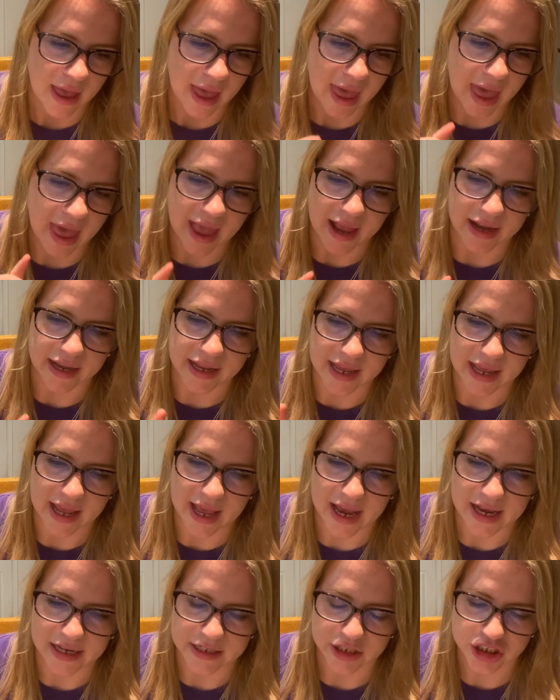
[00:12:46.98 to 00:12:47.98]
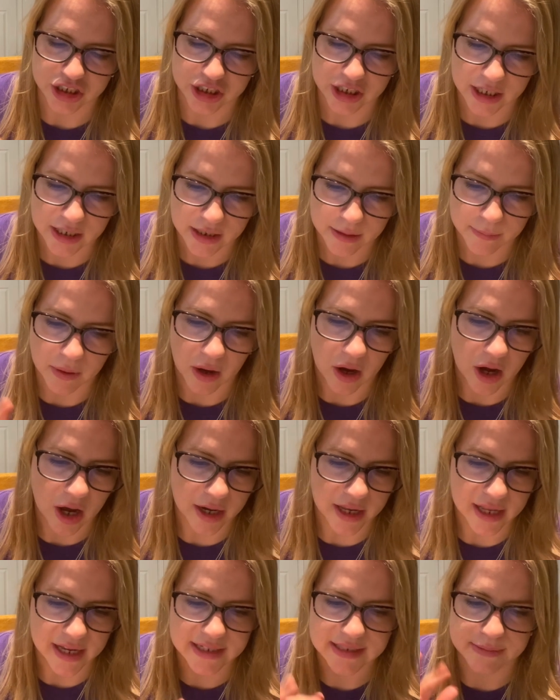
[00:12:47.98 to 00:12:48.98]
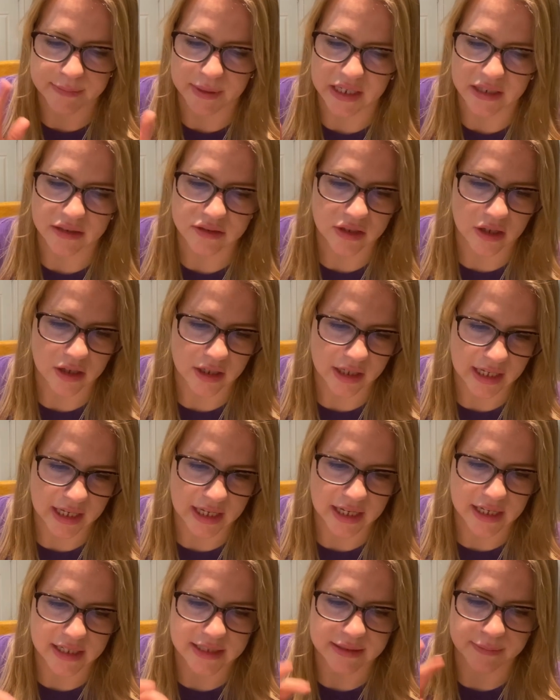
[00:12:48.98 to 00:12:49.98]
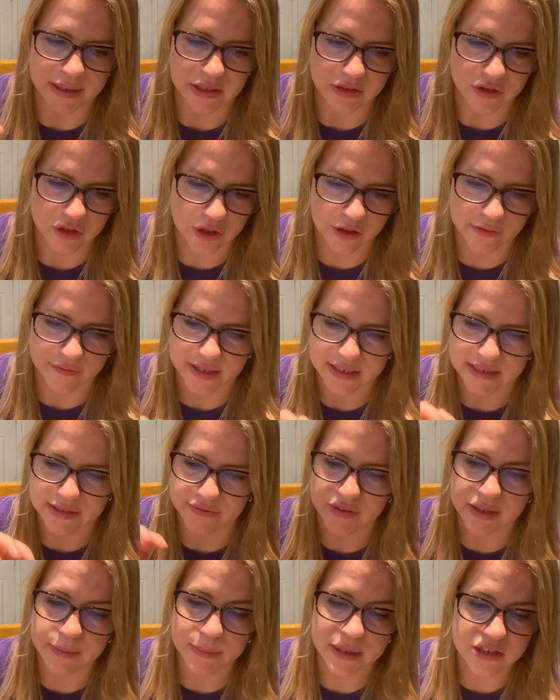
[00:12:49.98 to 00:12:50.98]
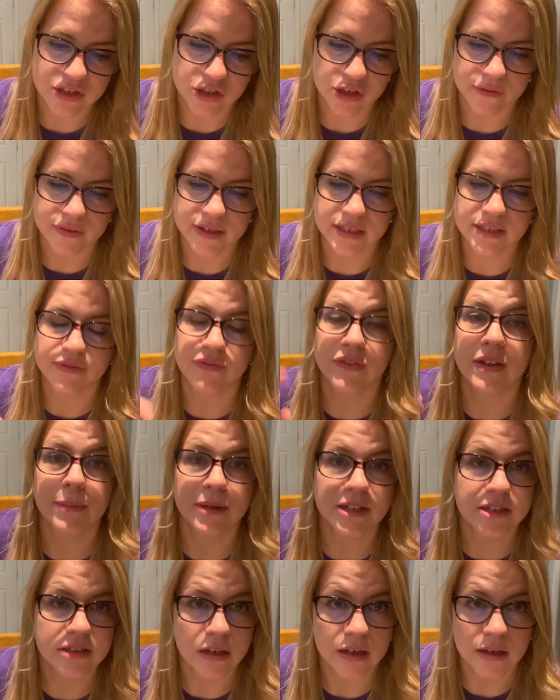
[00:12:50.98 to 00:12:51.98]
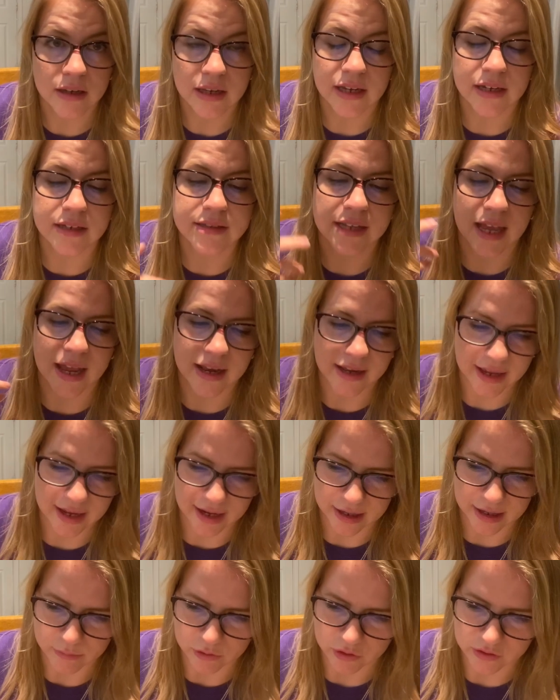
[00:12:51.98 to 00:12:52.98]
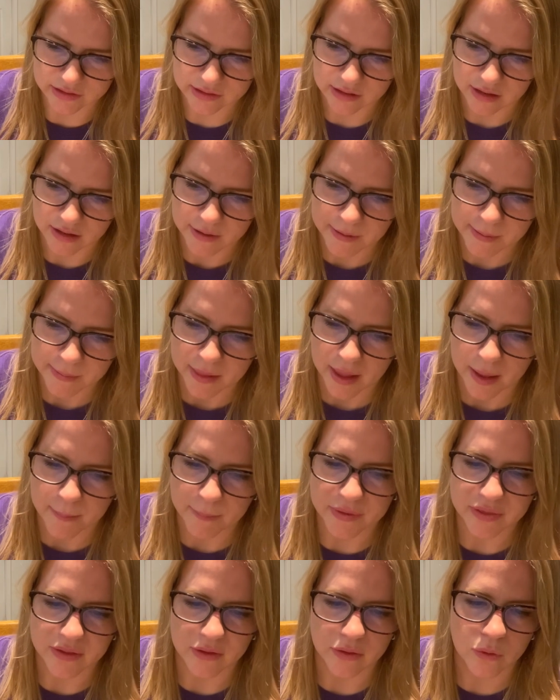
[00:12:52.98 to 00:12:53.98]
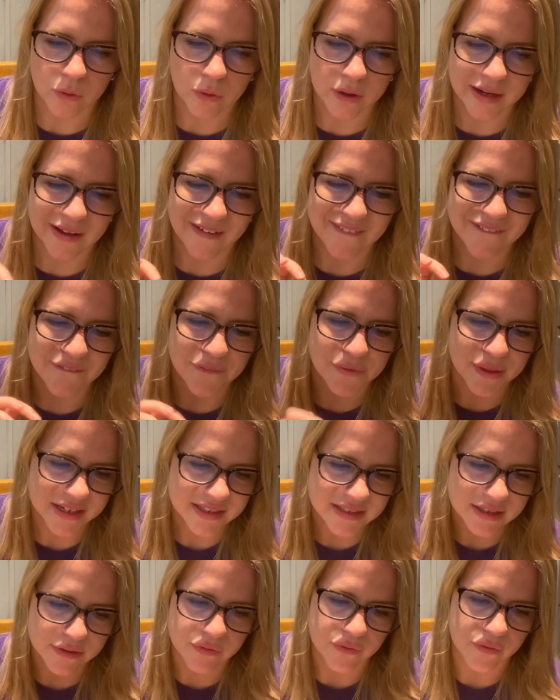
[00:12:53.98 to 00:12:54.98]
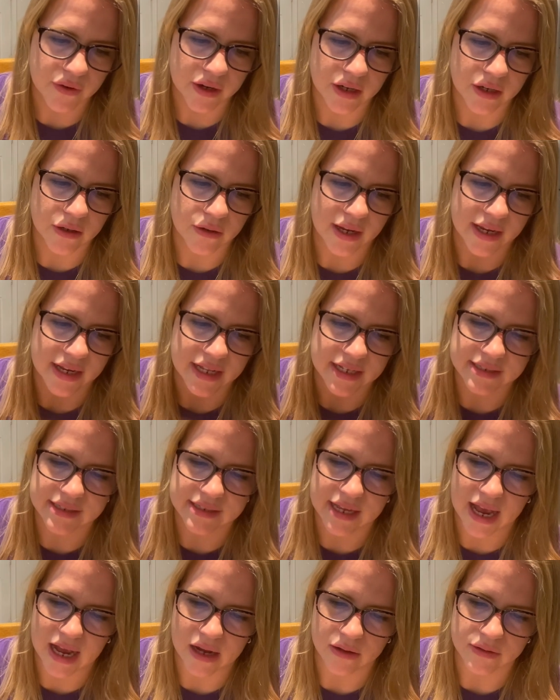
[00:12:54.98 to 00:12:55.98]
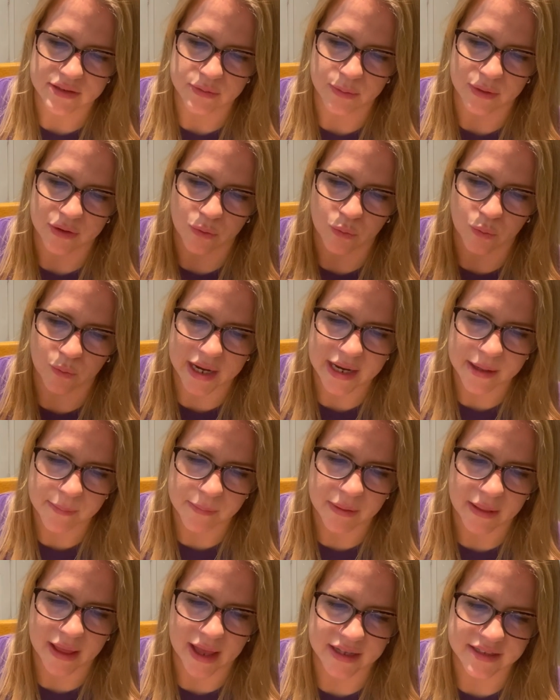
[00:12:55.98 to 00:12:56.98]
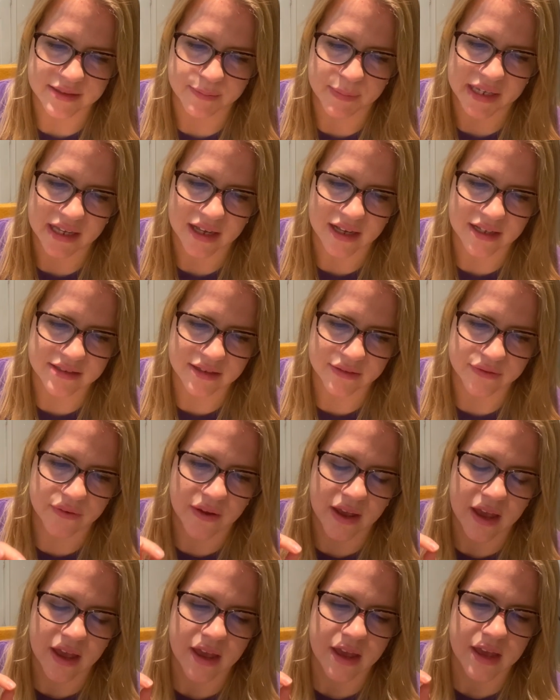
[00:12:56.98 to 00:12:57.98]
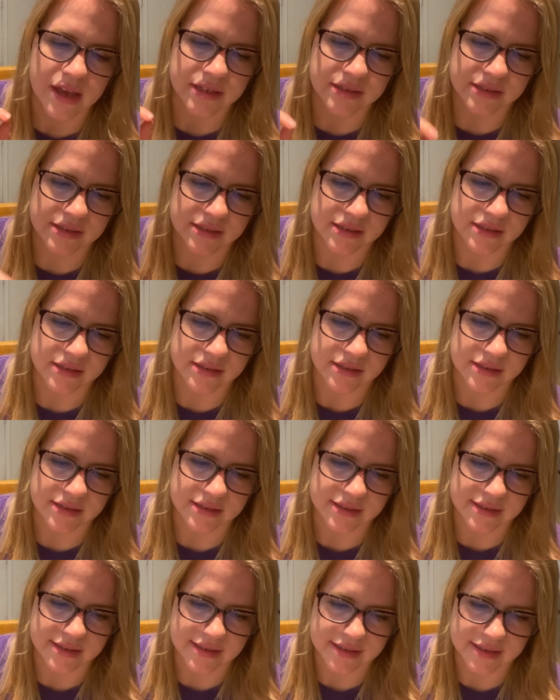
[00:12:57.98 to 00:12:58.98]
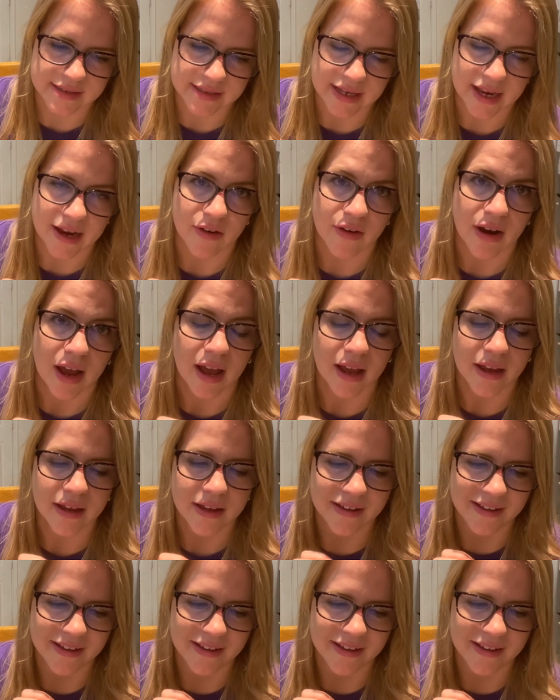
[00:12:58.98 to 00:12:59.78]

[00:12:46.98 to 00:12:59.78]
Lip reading: And he had sheep, onyx, male donkeys, male servants, female donkeys, and camels. But the Lord afflicted Pharaoh and his house with great plagues because of Sarai,